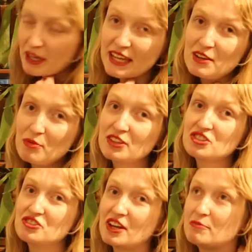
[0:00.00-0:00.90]
But he
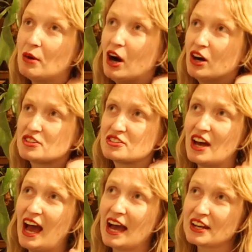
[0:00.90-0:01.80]
went straight past
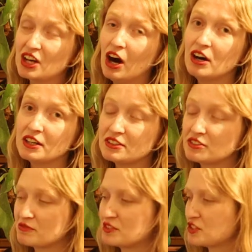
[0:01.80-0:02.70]
her and
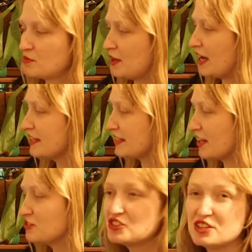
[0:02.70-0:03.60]
kind of displayed,
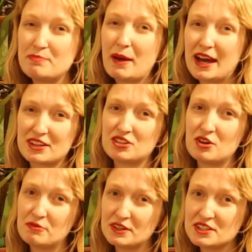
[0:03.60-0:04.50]
and she backed
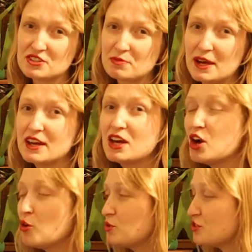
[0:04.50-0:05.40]
off a little bit,
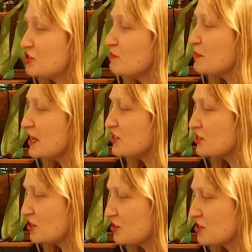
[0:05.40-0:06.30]
which to me
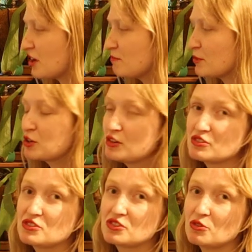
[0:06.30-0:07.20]
is a good sign,
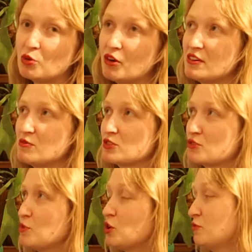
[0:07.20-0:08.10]
because the worry
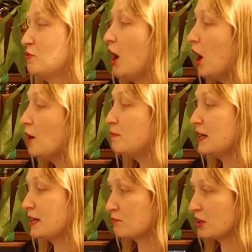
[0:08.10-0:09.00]
was more of her
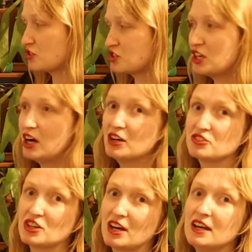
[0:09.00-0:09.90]
being much
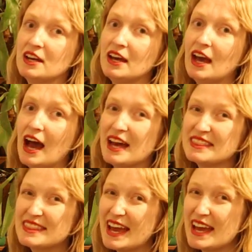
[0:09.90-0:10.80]
larger
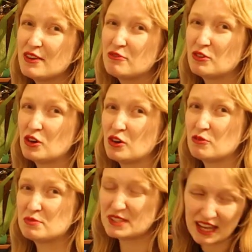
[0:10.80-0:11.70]
and
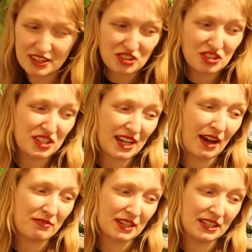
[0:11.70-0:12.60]
therefore potentially
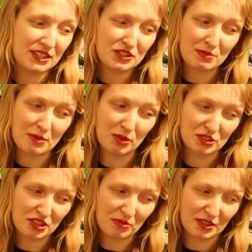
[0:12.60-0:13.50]
having a little bit
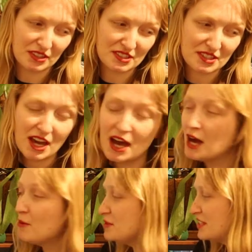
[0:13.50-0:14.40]
more dominance.
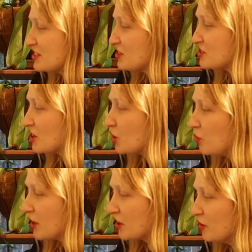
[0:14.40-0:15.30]
But discus are
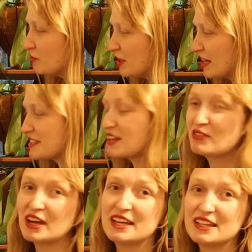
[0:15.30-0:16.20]
quite complex,
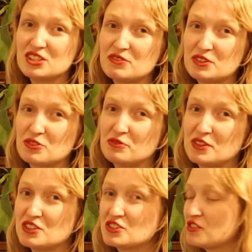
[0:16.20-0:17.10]
they're very individual
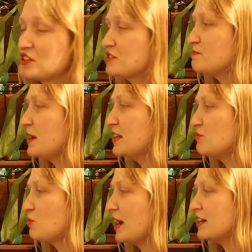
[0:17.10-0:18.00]
fishes, so there's
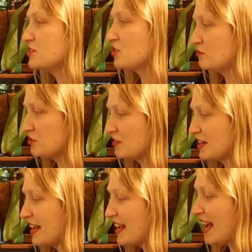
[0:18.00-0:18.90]
many ways of
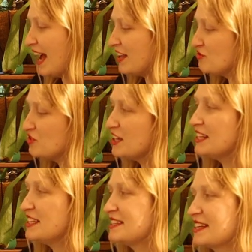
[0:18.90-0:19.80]
doing it. And
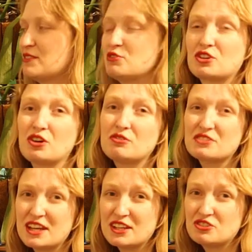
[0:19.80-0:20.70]
realistically, if you're
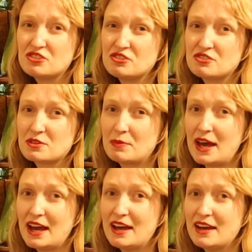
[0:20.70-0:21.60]
going to introduce a
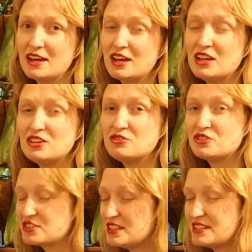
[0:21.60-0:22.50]
pair, you
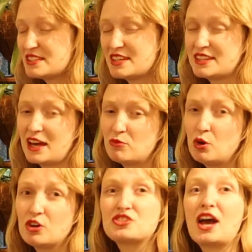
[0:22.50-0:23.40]
just need to sit there
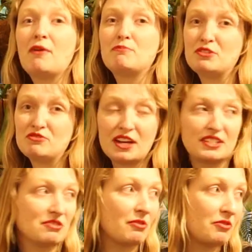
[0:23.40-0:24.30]
and watch and be
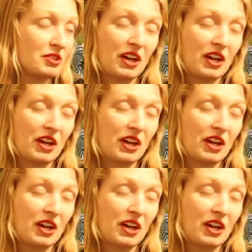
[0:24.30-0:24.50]
ready with